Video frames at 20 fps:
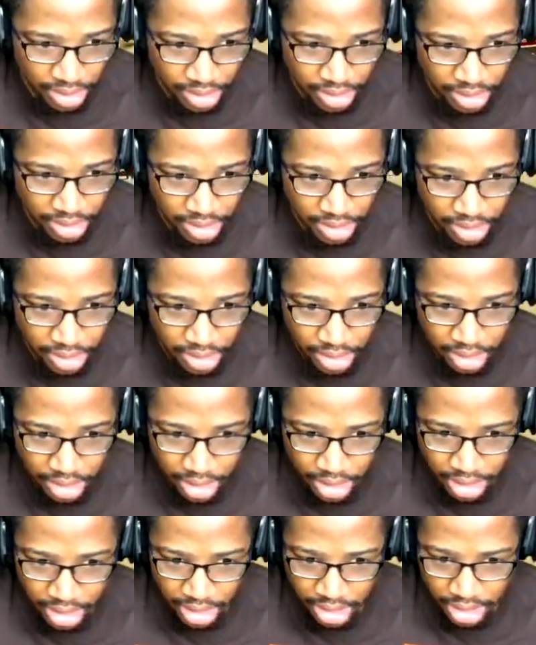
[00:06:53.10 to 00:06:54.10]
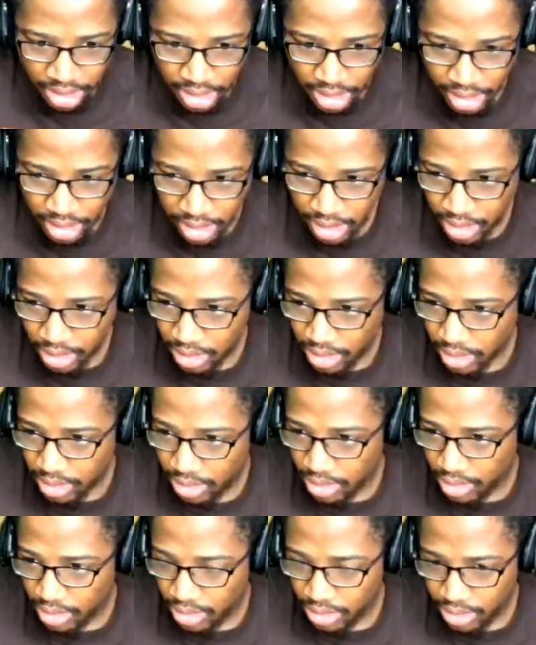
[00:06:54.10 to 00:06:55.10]

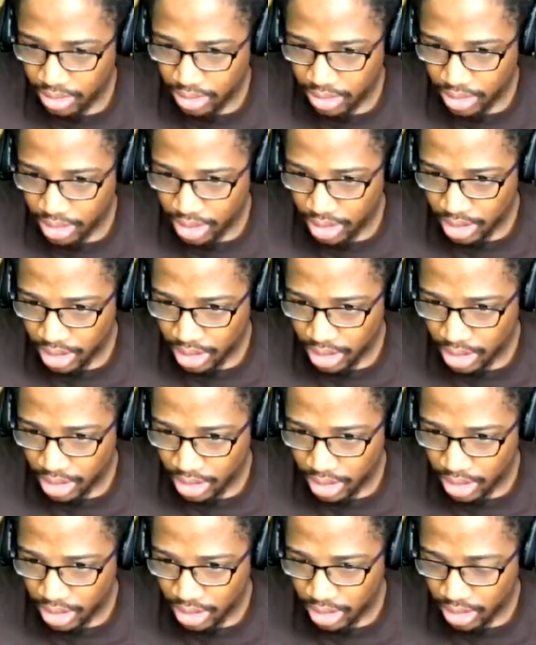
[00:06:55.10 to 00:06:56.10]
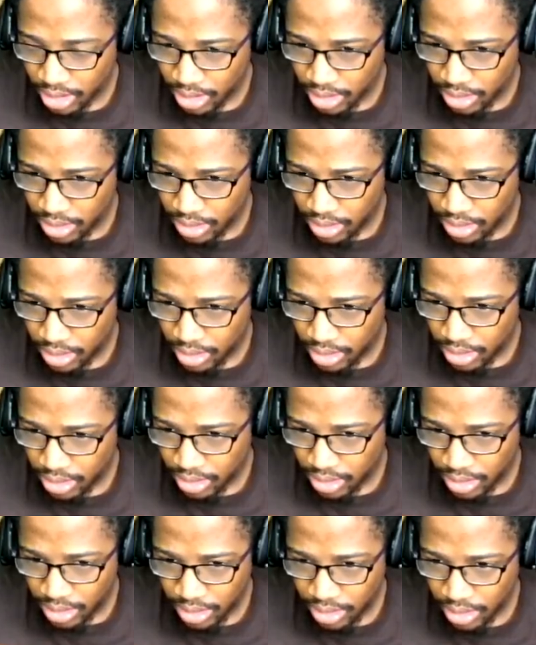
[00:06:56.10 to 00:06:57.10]

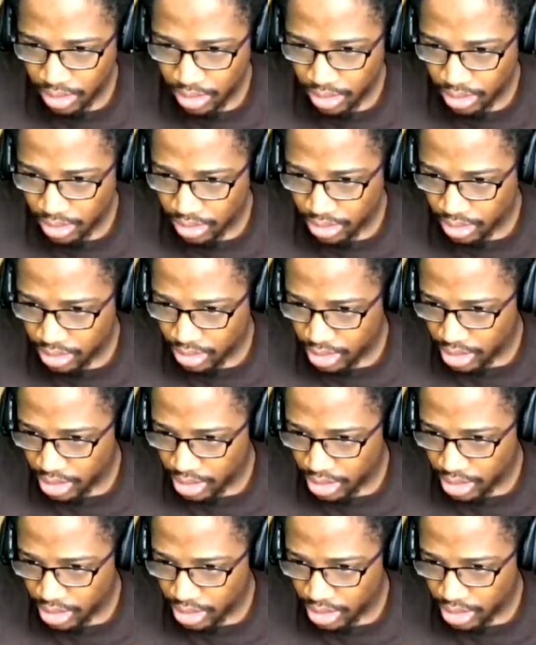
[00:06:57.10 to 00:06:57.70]
(silence)